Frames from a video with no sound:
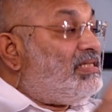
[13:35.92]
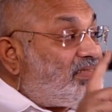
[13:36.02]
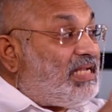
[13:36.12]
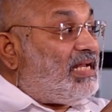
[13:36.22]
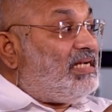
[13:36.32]

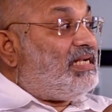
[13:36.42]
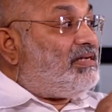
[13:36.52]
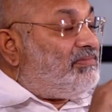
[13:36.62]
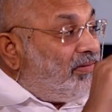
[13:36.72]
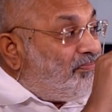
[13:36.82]
Second,
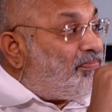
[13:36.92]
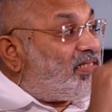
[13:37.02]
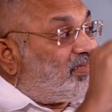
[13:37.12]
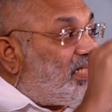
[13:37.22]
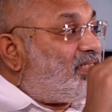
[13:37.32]
it will
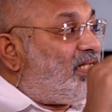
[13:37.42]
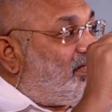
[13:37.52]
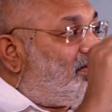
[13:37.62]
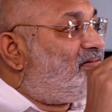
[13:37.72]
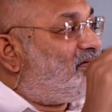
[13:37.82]
pulsate
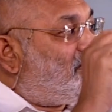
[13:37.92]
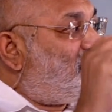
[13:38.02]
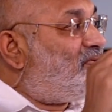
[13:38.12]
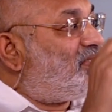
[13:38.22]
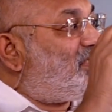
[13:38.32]

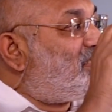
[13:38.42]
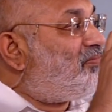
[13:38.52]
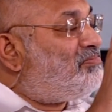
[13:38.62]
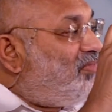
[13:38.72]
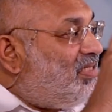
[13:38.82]
because
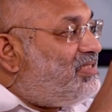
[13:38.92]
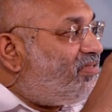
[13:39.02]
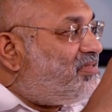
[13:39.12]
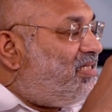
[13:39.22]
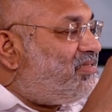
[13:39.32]
it
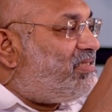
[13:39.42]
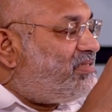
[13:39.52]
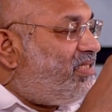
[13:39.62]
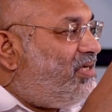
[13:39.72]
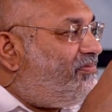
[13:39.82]
is
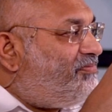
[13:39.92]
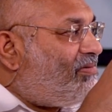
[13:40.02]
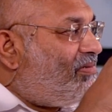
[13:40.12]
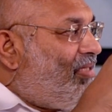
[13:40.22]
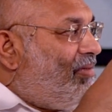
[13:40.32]
consisting of
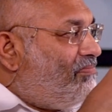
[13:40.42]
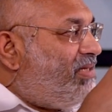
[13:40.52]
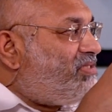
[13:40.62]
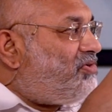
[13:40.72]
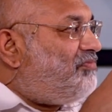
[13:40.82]
a
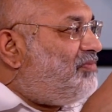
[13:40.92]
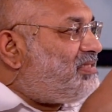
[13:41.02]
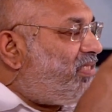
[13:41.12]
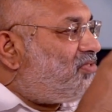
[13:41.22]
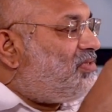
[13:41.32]
bunch of
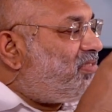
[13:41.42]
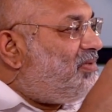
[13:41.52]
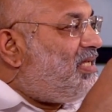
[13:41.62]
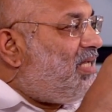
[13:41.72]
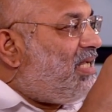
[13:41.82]
vessels, so it's
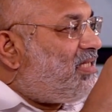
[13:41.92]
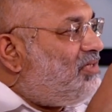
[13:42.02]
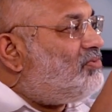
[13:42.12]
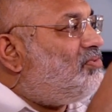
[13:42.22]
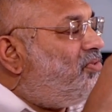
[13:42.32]
very
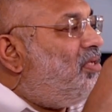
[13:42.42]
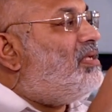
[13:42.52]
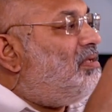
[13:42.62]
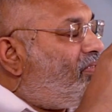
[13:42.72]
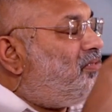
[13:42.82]
likely to
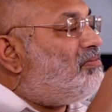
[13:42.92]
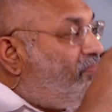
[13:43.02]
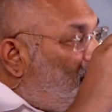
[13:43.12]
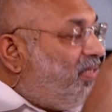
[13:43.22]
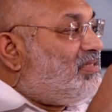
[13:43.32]

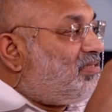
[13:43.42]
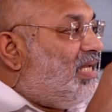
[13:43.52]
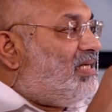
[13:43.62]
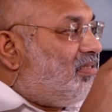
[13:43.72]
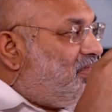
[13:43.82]

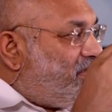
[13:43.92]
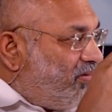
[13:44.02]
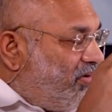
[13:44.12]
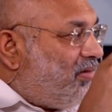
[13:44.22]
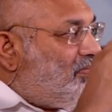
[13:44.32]
pulsate
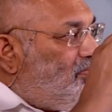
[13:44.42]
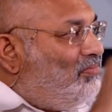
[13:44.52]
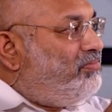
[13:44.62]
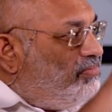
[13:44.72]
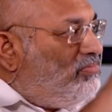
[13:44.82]
or
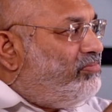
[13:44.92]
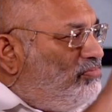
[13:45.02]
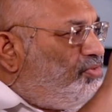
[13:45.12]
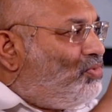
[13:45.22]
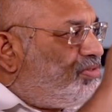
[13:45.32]

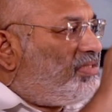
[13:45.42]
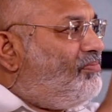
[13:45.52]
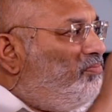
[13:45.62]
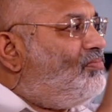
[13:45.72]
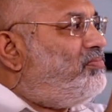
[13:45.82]
show
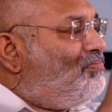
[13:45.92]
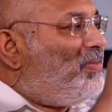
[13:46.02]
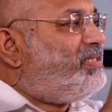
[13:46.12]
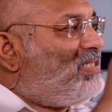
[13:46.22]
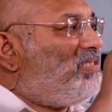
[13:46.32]
some
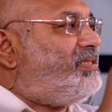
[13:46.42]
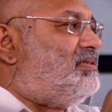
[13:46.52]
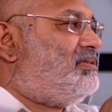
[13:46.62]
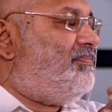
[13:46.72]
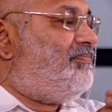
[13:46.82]
pulsations.